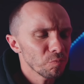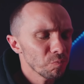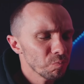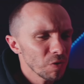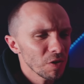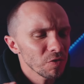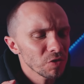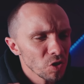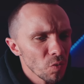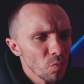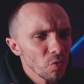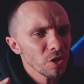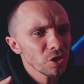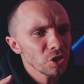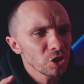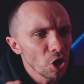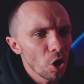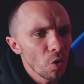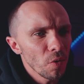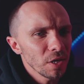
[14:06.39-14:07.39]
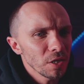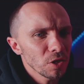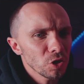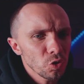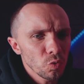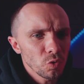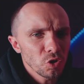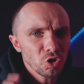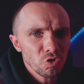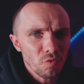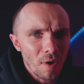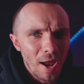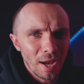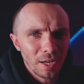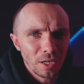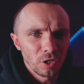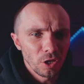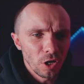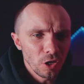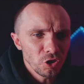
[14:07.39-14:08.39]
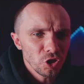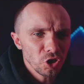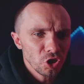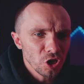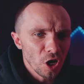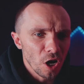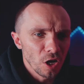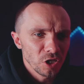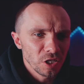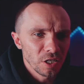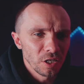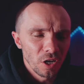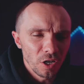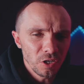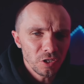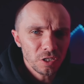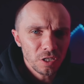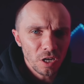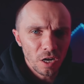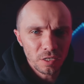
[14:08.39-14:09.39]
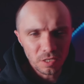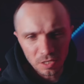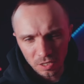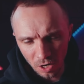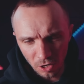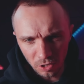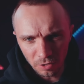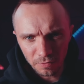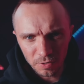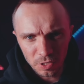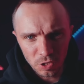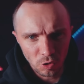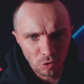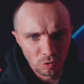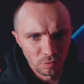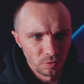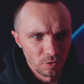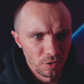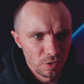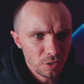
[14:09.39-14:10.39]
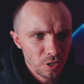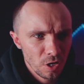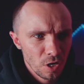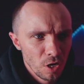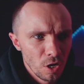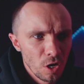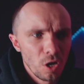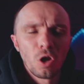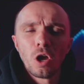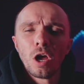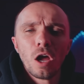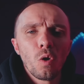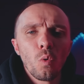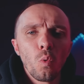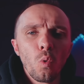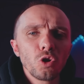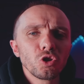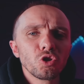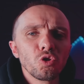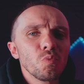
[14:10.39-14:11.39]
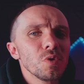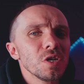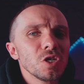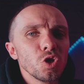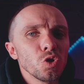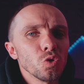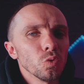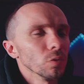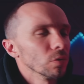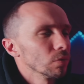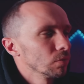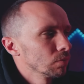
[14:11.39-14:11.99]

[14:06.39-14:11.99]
If someone is going to a track and undercharging and undercutting other photographers, what do we do?